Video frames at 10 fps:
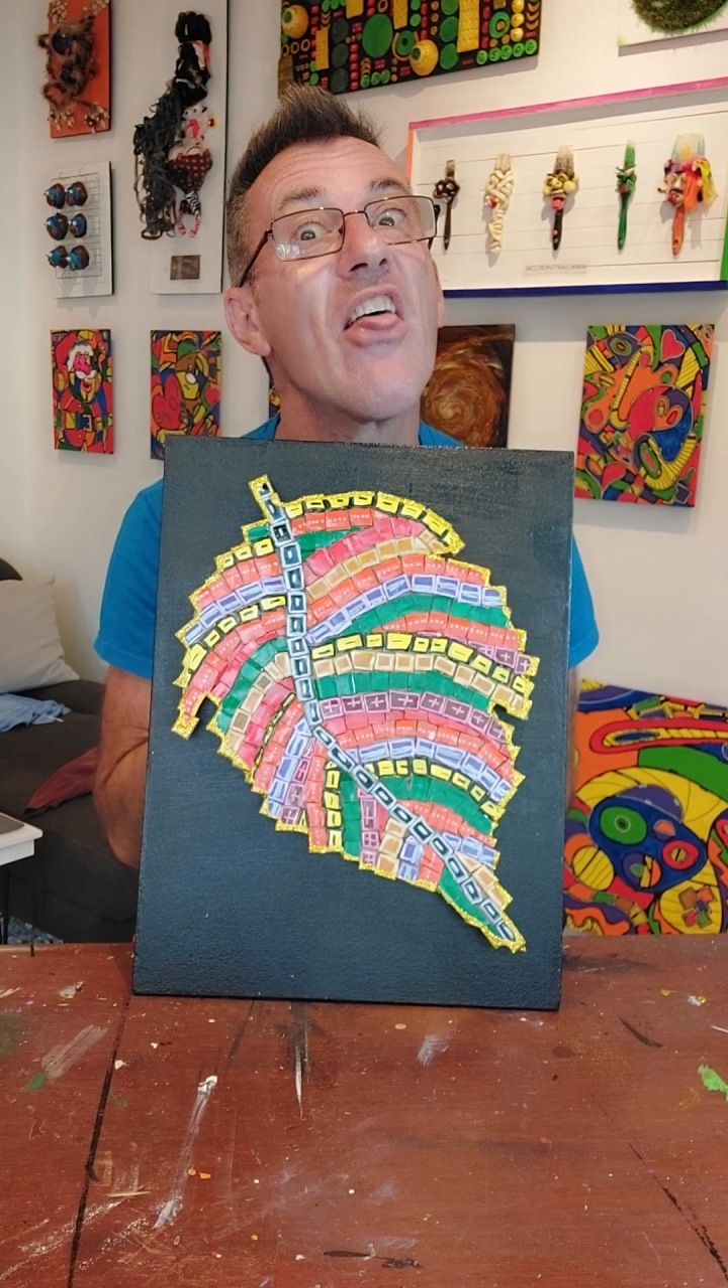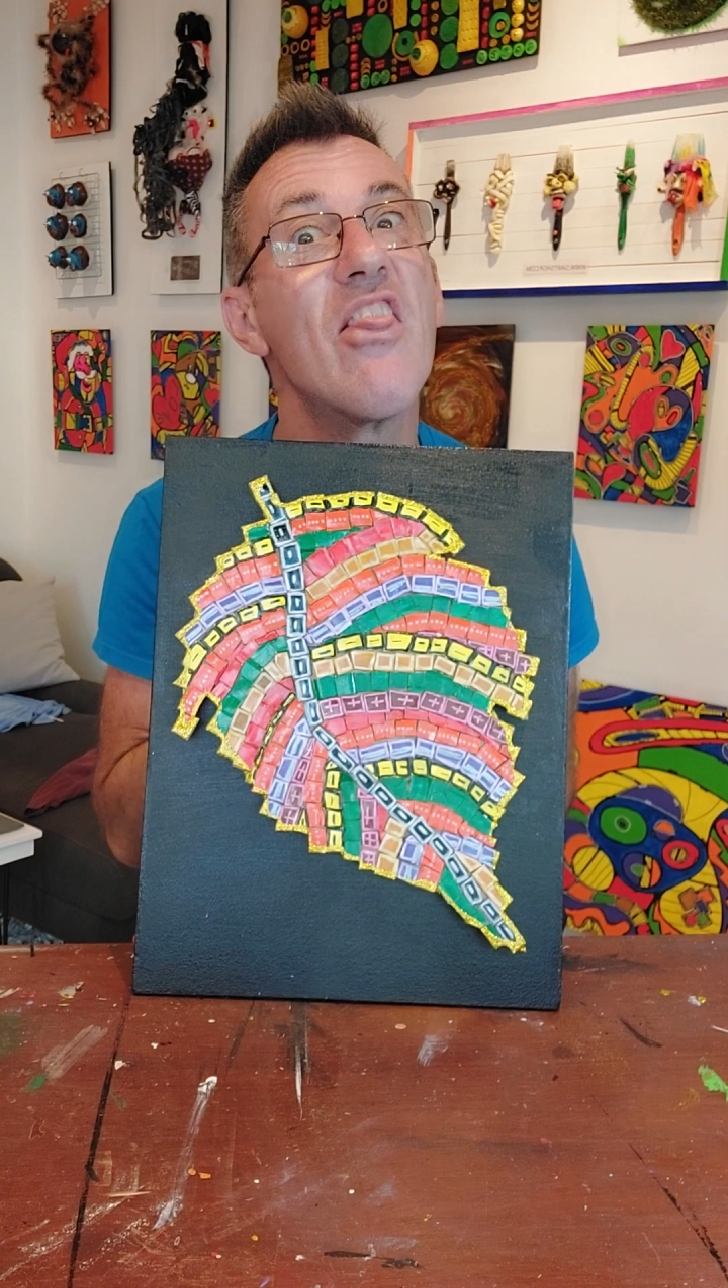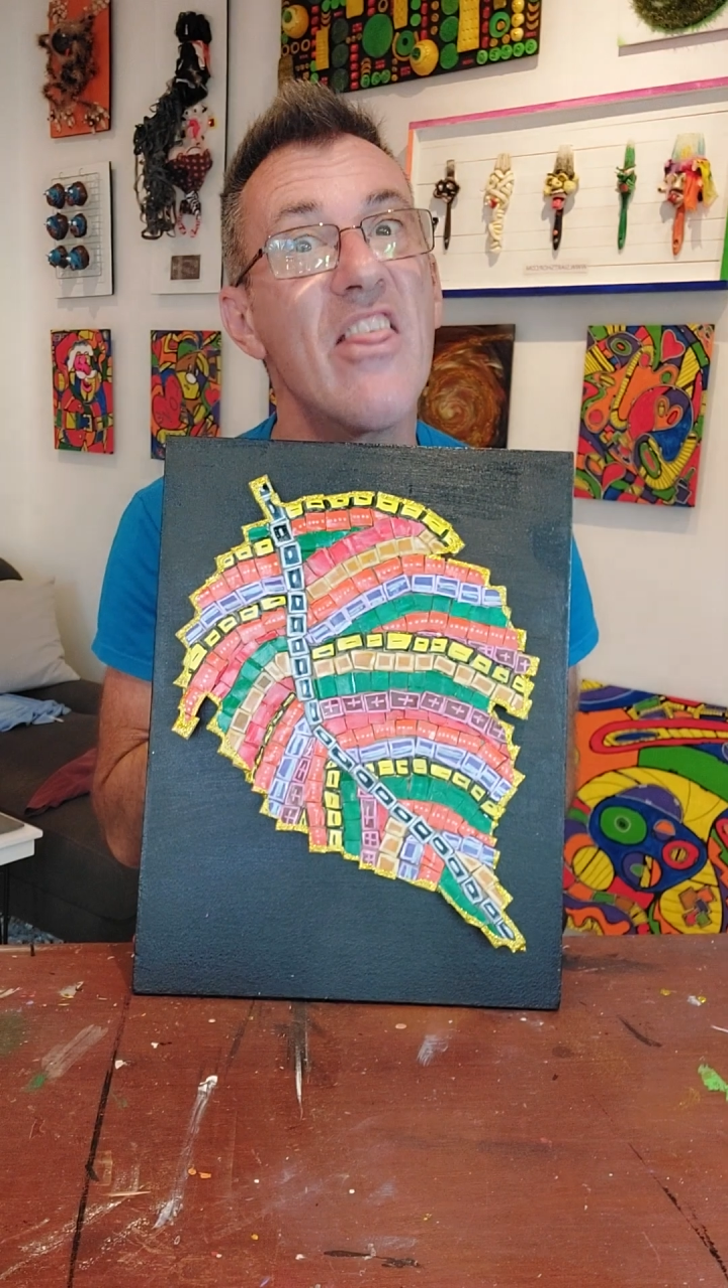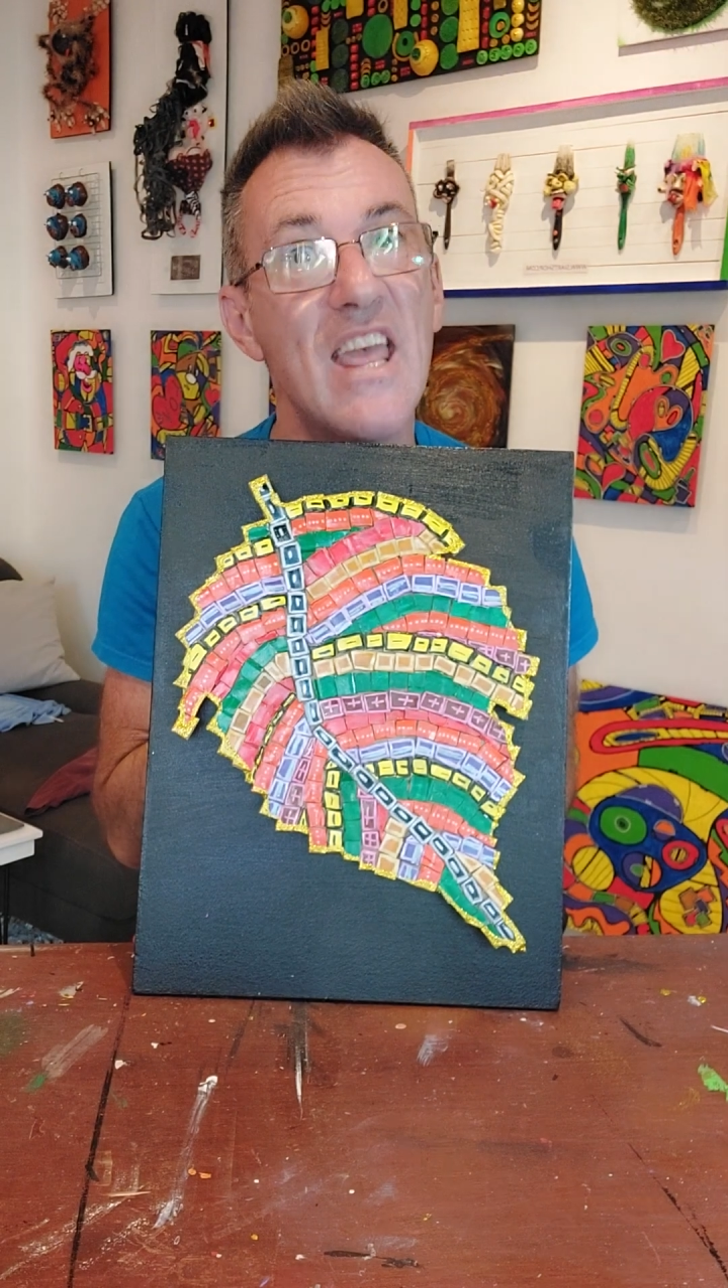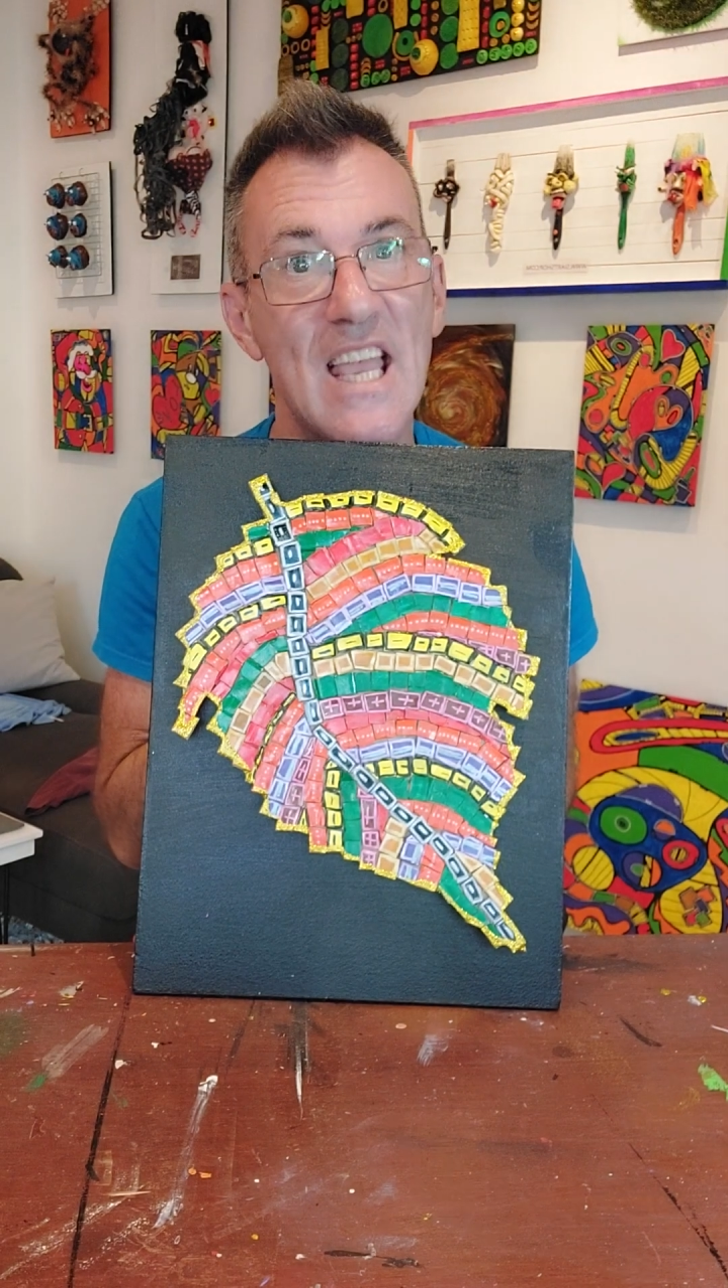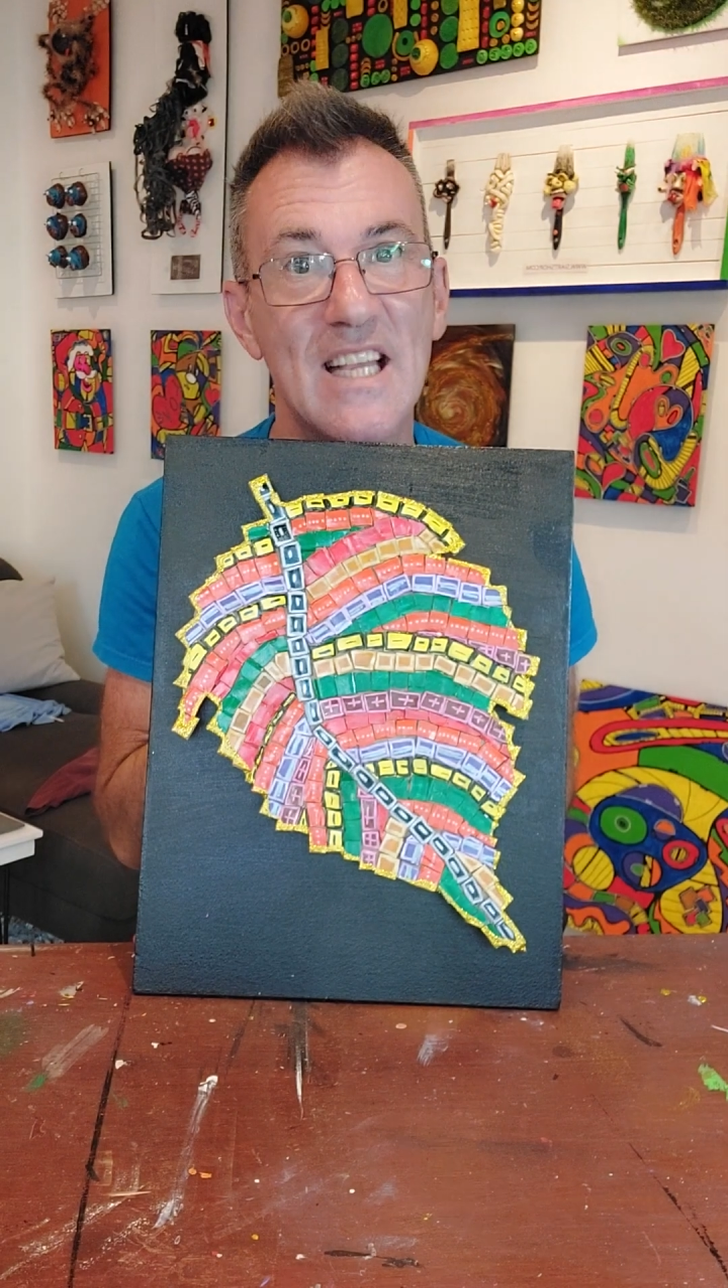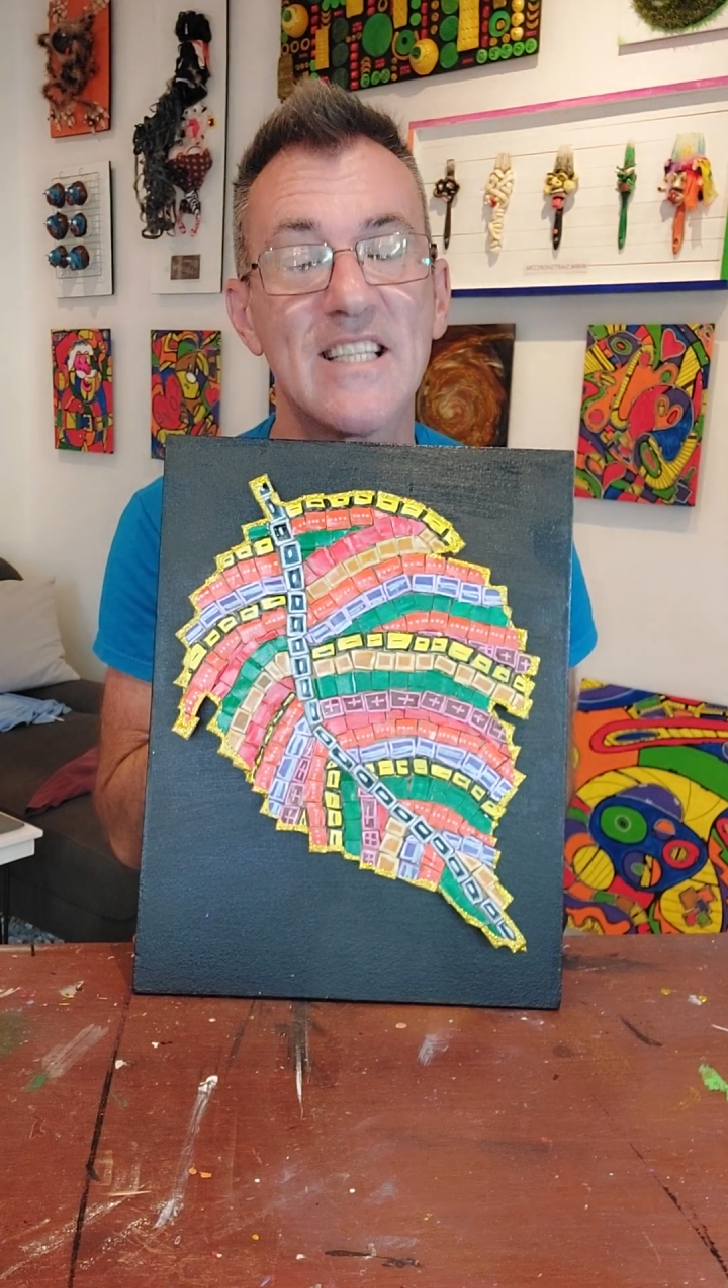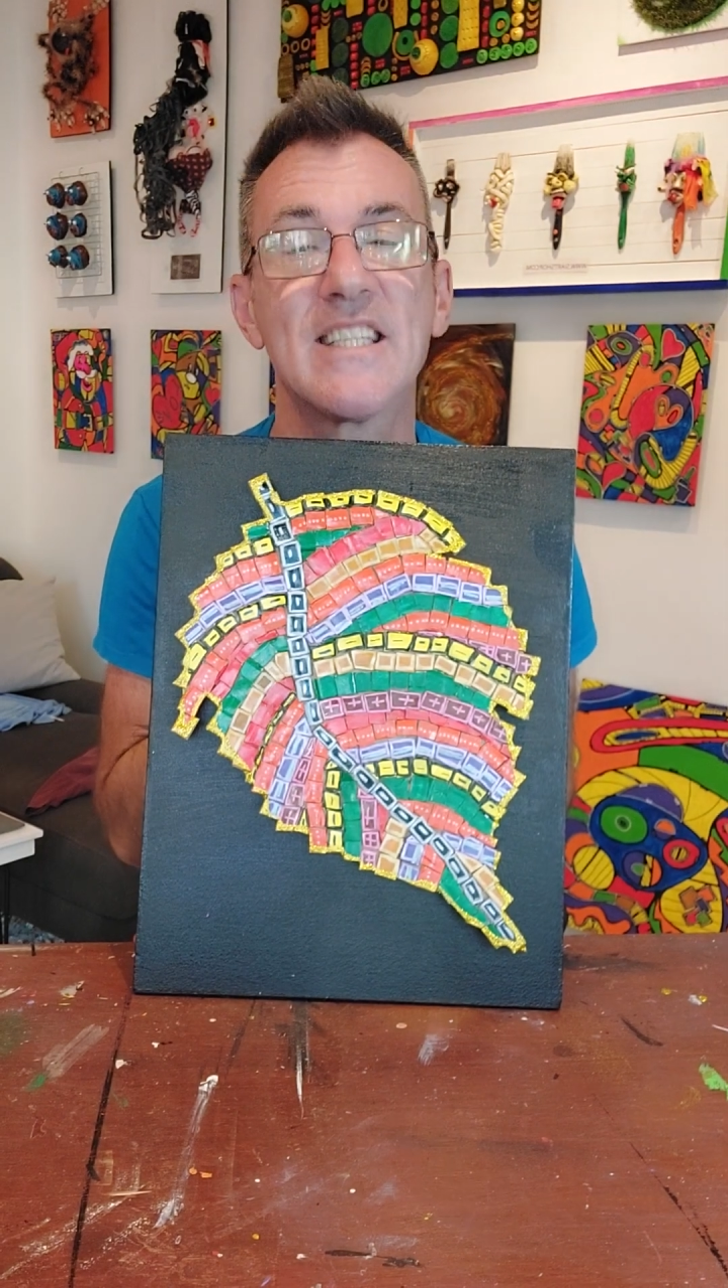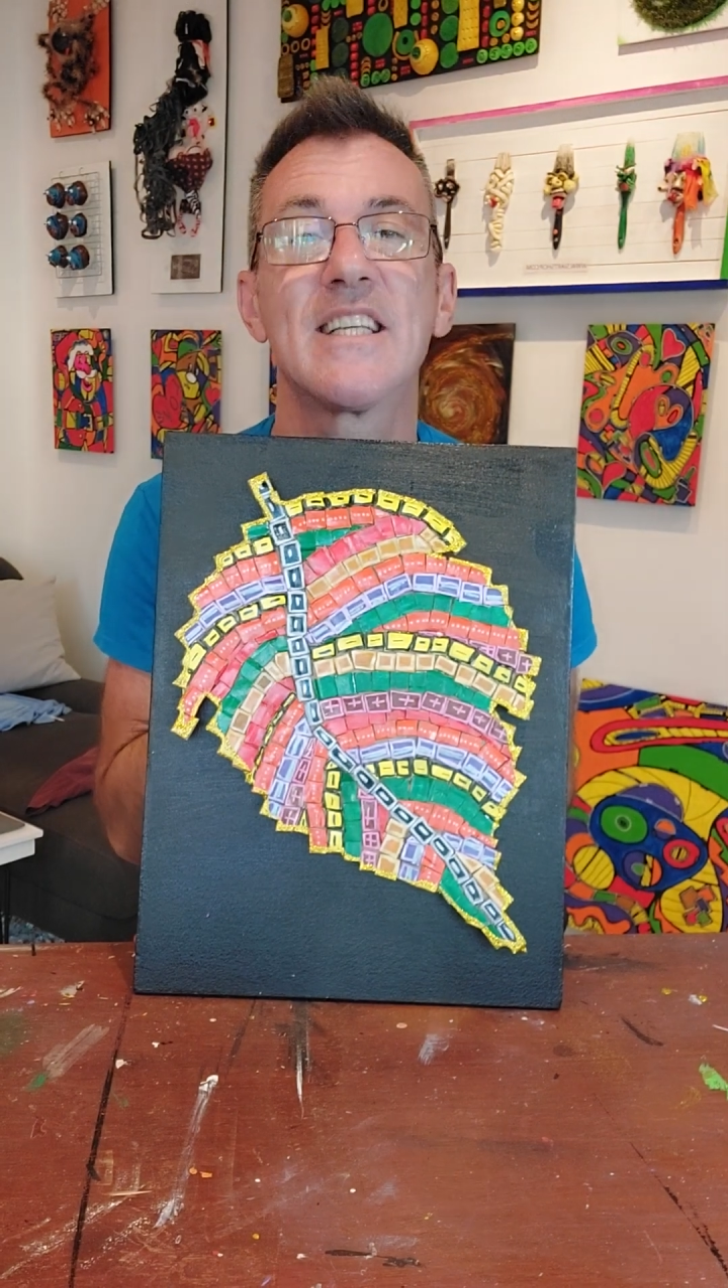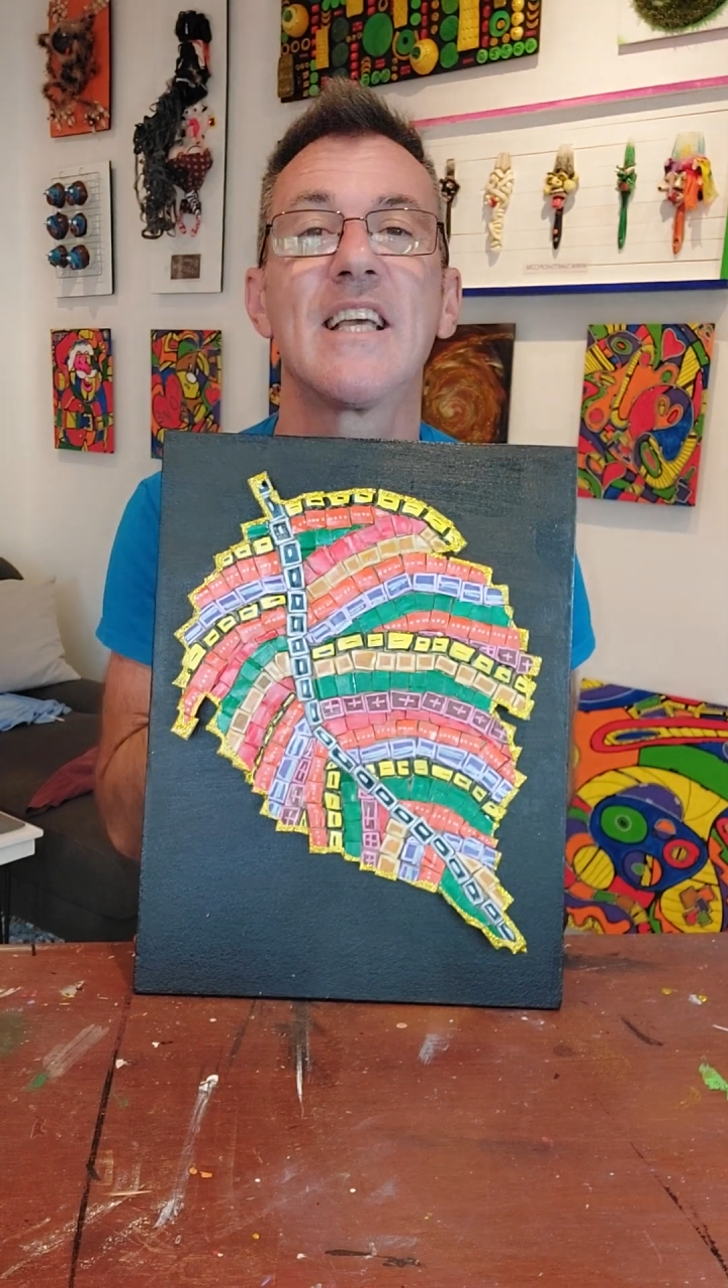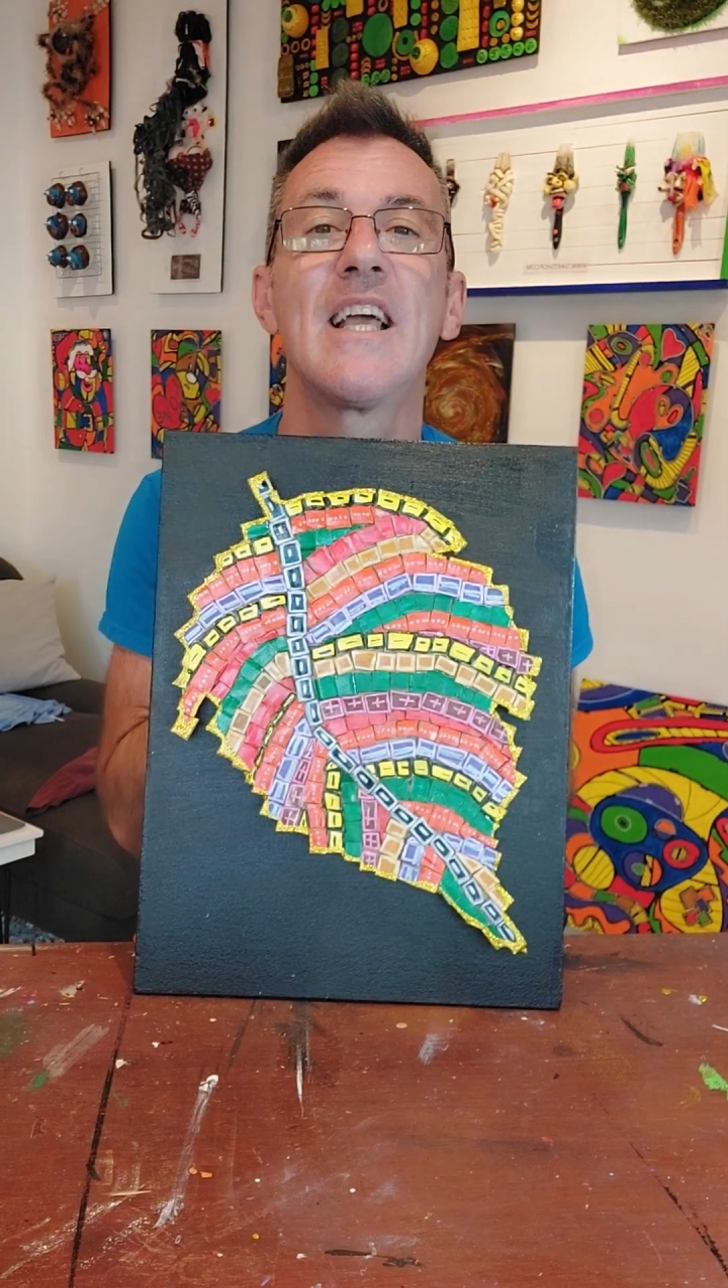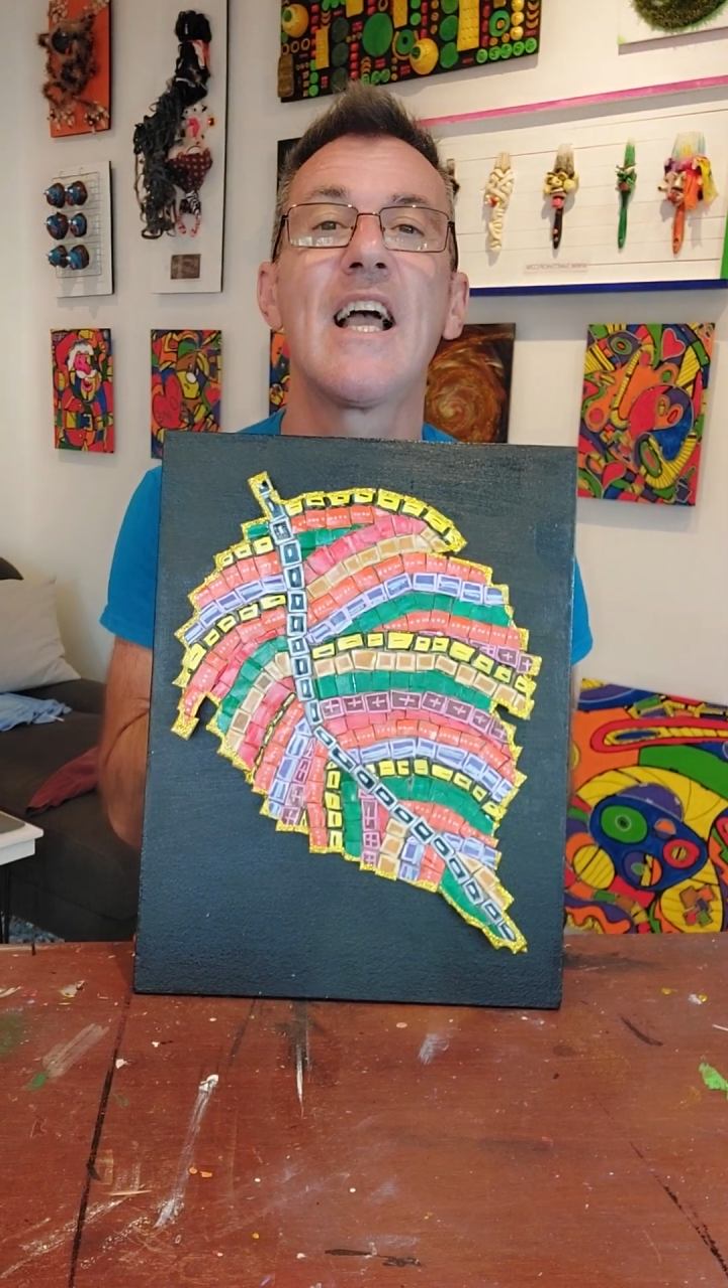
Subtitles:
this?